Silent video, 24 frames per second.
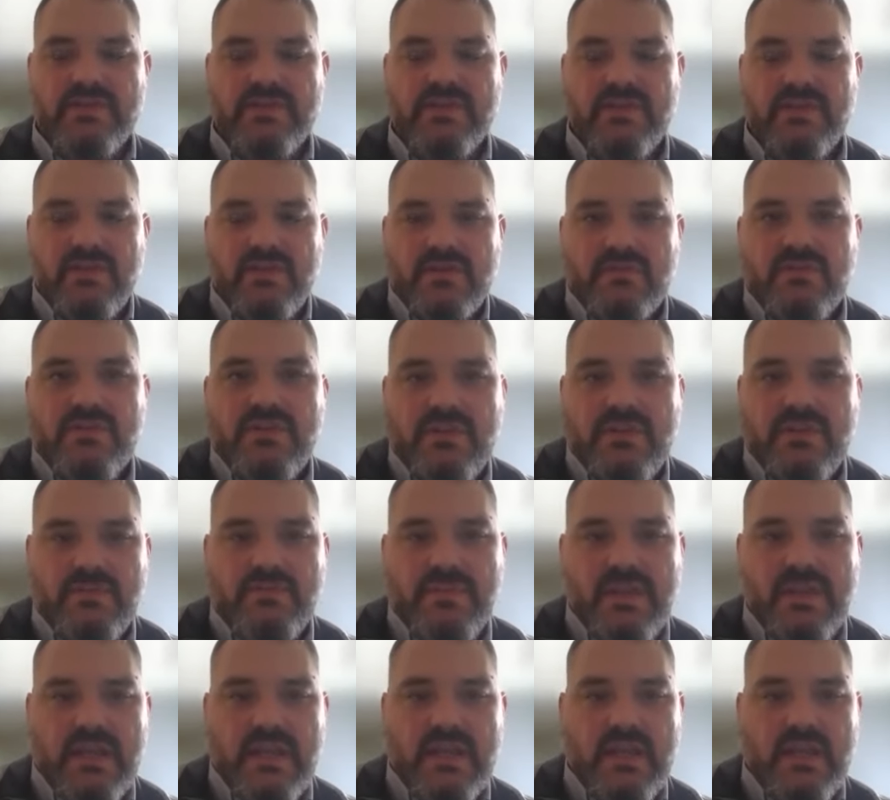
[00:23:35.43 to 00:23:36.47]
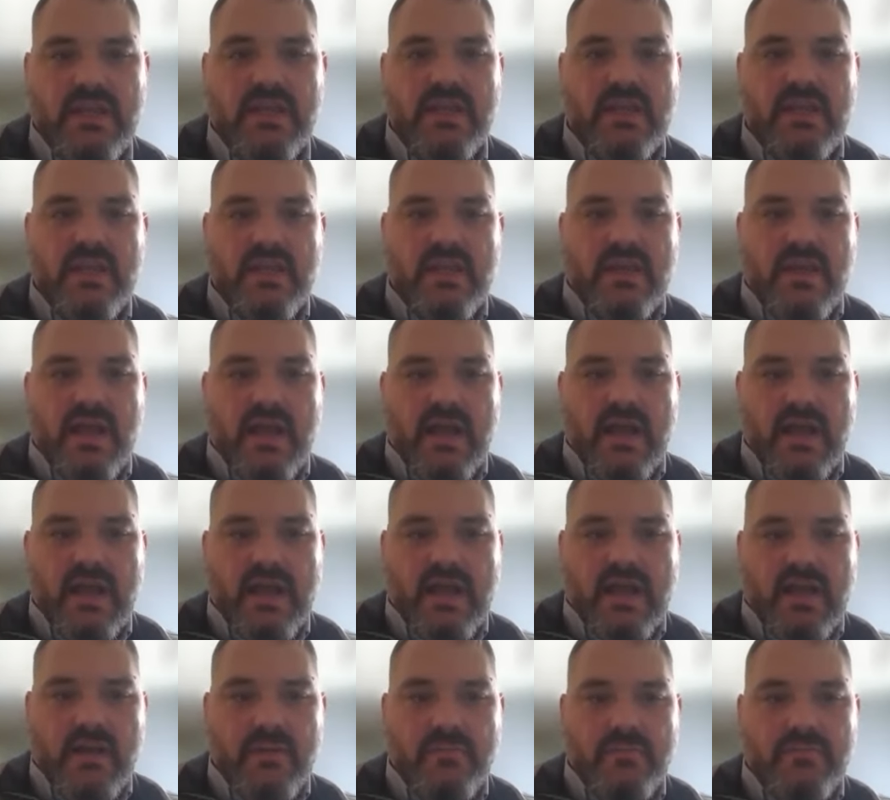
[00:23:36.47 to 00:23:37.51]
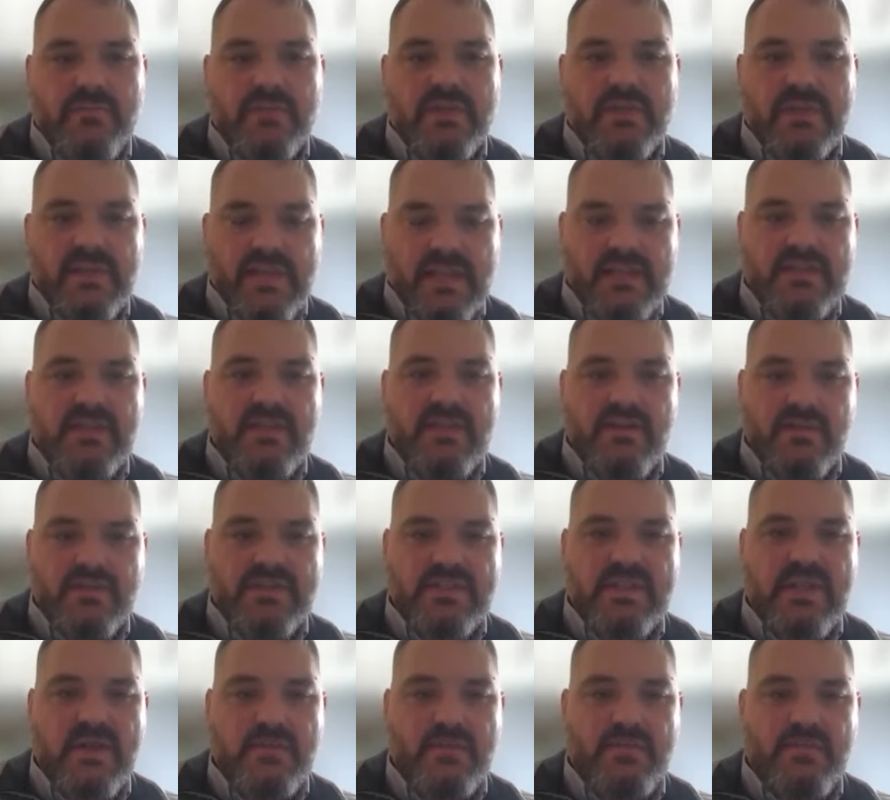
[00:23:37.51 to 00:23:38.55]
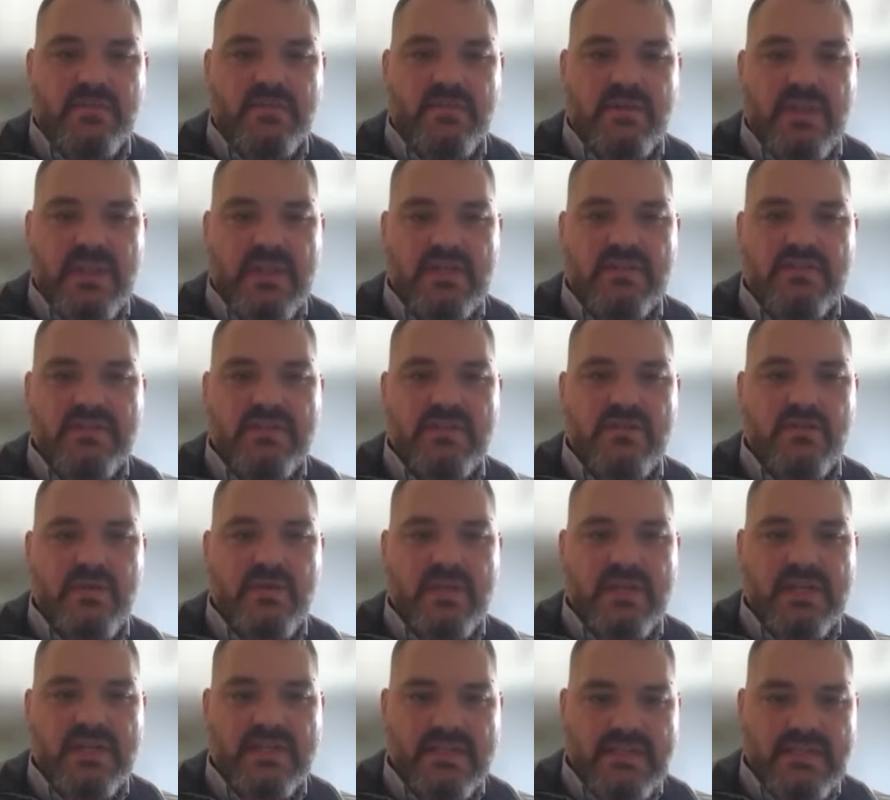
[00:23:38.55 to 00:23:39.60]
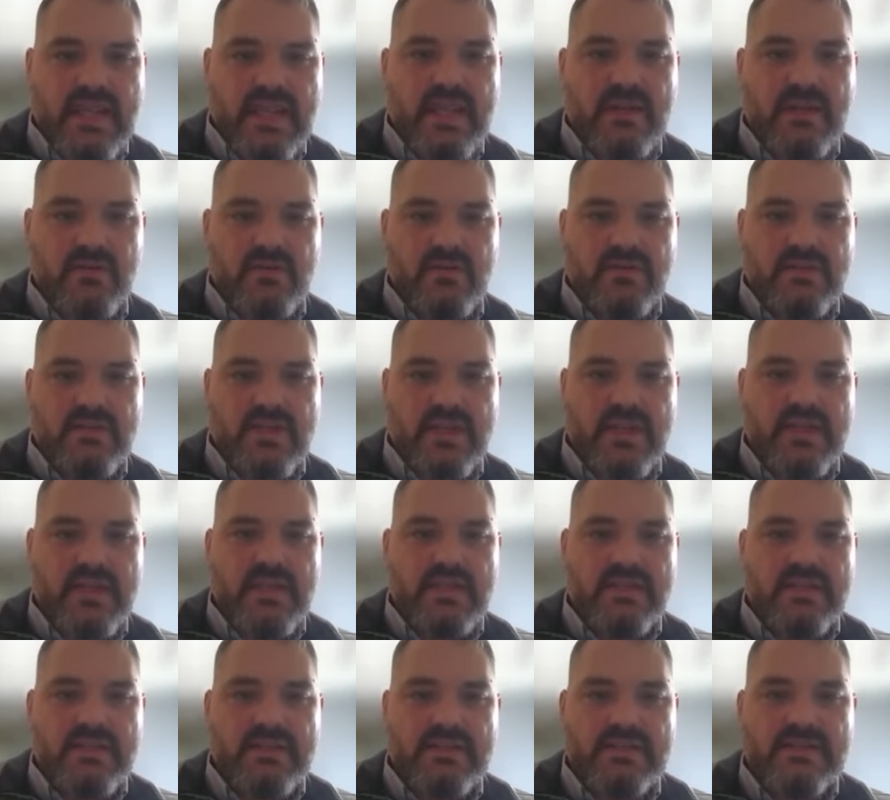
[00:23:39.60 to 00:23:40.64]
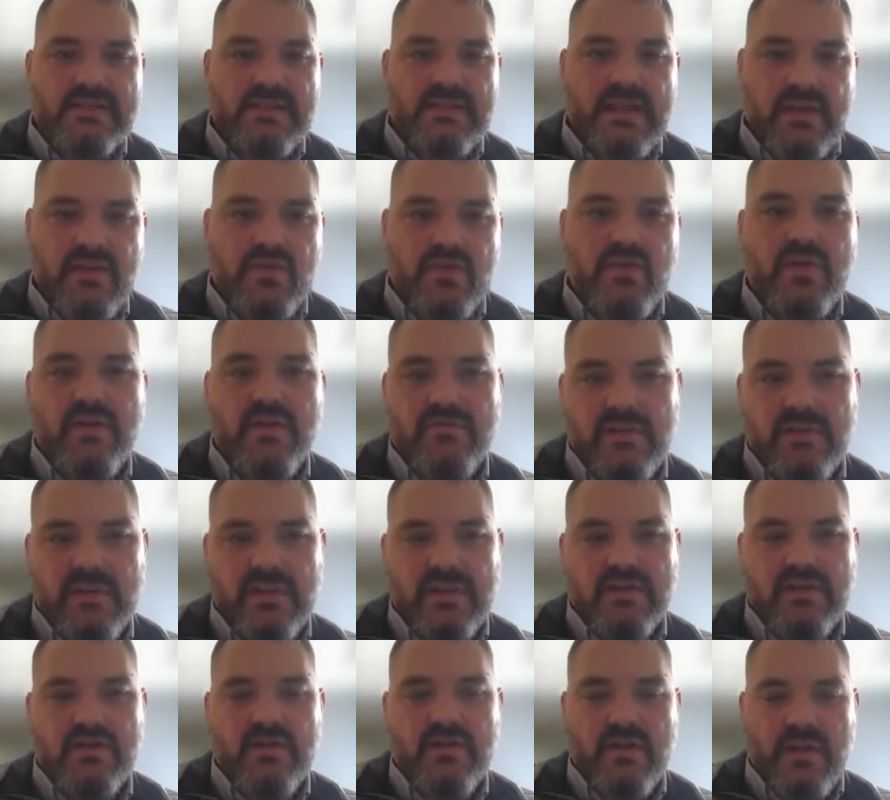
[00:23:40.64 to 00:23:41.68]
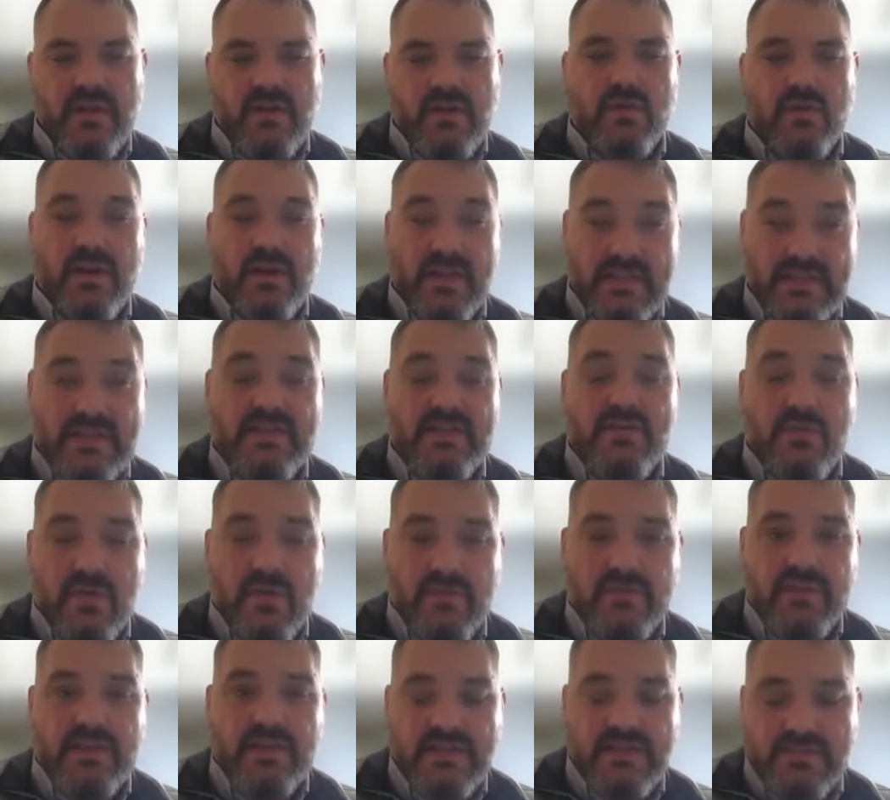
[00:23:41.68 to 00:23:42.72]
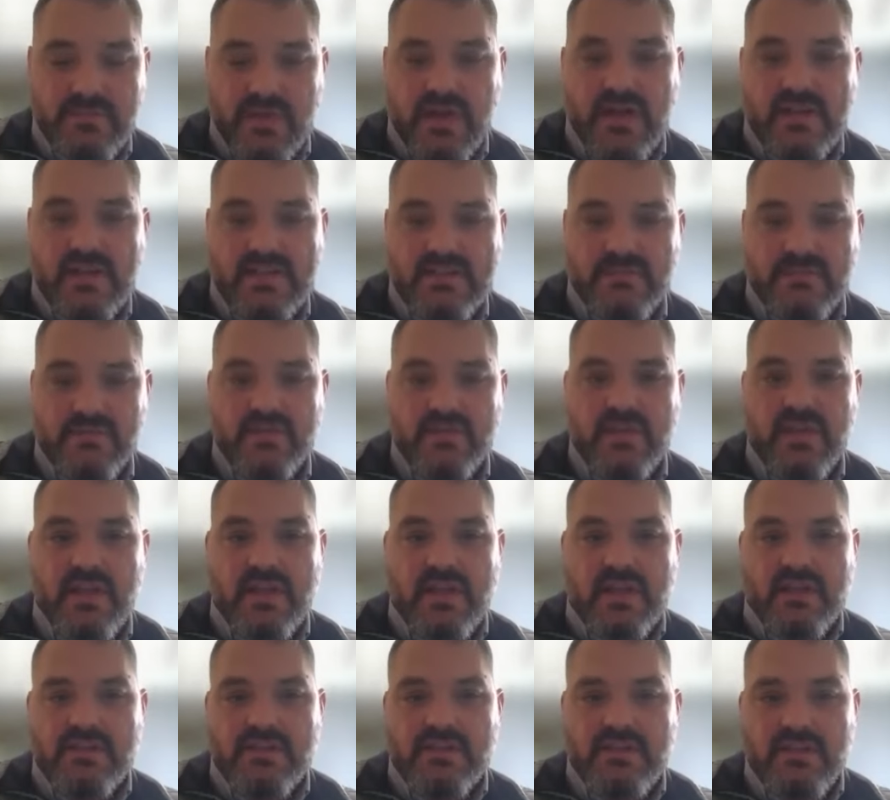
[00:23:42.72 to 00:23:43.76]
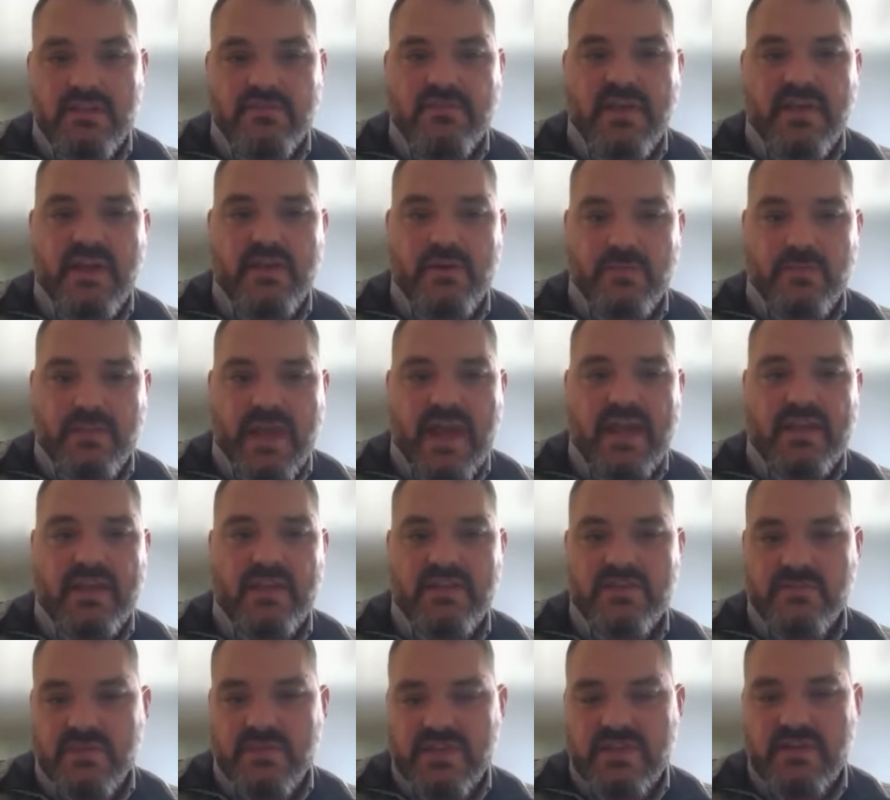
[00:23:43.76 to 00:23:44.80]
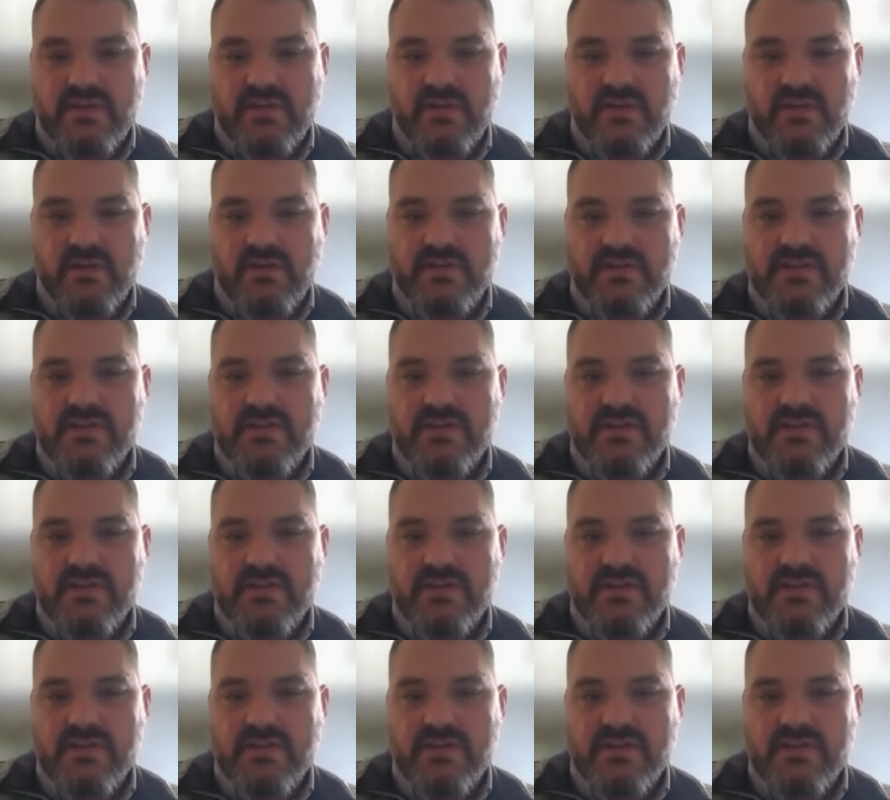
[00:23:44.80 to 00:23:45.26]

So you should be collecting your sample into a container that is equivalent or as equivalent as possible to your final package material.